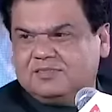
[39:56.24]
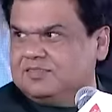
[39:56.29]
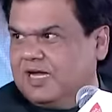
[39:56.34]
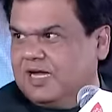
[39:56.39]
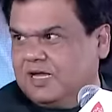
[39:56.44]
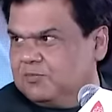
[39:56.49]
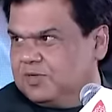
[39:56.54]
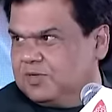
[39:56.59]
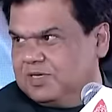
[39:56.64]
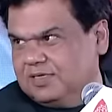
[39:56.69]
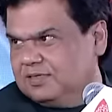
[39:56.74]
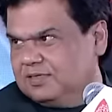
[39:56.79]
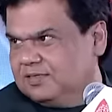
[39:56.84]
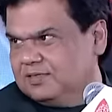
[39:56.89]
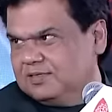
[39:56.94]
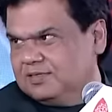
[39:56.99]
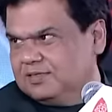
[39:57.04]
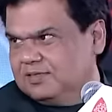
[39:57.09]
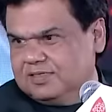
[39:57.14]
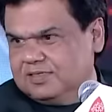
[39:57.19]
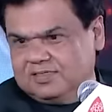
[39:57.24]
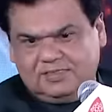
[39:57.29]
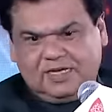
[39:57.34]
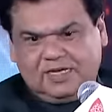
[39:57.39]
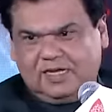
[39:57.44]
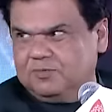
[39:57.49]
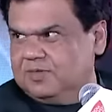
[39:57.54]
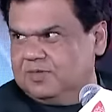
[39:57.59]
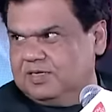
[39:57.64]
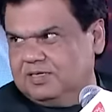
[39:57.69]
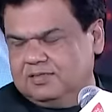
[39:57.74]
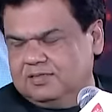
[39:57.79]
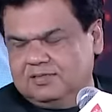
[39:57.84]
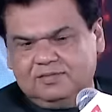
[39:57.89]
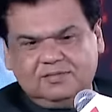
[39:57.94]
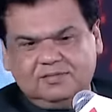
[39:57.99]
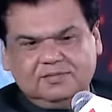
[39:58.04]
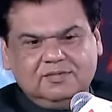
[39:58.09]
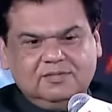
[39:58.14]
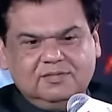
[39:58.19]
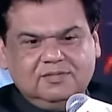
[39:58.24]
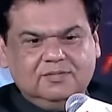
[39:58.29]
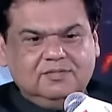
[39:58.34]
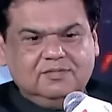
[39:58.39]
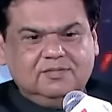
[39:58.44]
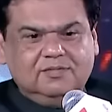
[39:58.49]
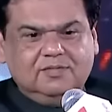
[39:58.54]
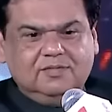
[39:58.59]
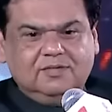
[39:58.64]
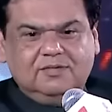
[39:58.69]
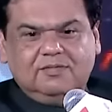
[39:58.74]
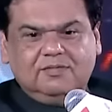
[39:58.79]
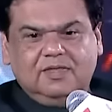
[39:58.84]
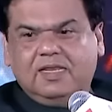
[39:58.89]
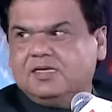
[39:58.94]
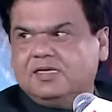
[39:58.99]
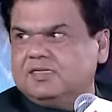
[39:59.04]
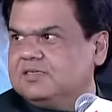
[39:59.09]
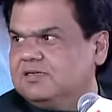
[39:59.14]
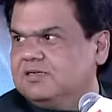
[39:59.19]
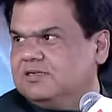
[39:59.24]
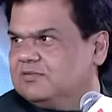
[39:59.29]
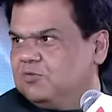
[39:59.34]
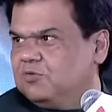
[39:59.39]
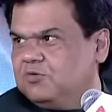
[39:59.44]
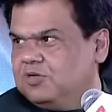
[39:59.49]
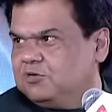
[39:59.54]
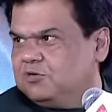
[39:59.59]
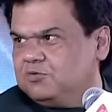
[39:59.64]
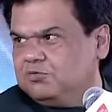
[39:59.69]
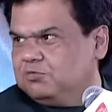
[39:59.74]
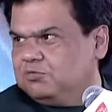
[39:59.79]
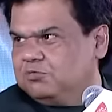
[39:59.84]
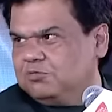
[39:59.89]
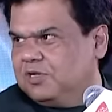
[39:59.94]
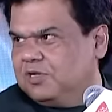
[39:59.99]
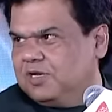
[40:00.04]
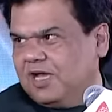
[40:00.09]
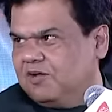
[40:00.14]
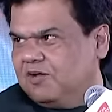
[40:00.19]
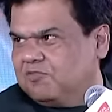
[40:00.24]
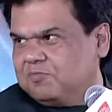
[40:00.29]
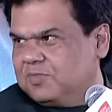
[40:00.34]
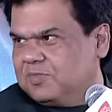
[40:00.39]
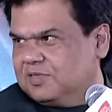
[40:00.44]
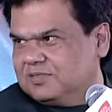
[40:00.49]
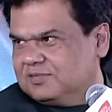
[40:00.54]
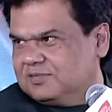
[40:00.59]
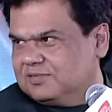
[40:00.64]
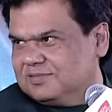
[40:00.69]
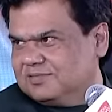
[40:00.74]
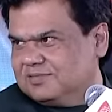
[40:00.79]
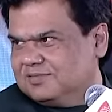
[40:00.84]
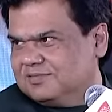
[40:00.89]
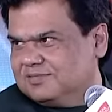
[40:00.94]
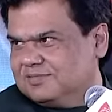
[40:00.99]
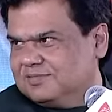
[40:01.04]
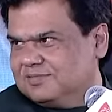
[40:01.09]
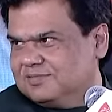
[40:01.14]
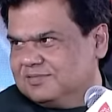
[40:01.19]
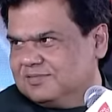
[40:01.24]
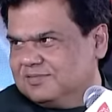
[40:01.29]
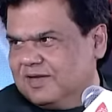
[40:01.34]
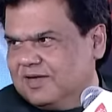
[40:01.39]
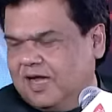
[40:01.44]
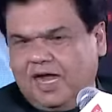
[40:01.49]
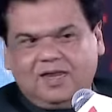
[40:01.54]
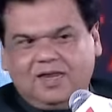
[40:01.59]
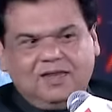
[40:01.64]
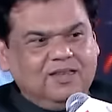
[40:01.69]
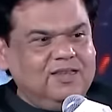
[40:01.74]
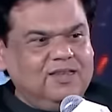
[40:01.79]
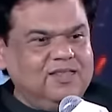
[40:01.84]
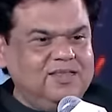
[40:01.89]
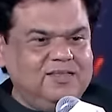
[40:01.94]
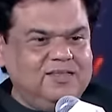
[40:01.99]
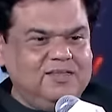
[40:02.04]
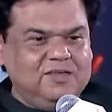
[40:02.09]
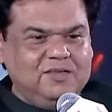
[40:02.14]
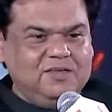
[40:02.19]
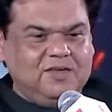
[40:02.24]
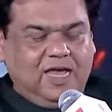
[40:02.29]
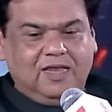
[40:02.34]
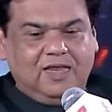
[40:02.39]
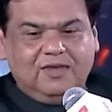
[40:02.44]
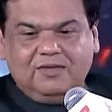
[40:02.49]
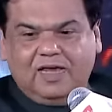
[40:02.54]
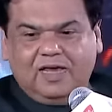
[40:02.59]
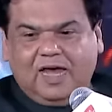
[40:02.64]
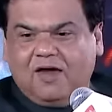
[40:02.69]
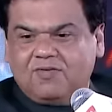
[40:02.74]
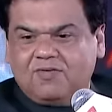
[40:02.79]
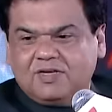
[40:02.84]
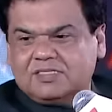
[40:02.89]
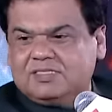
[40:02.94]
January. It's January. the election is only two, two and a half months. Ideally, and our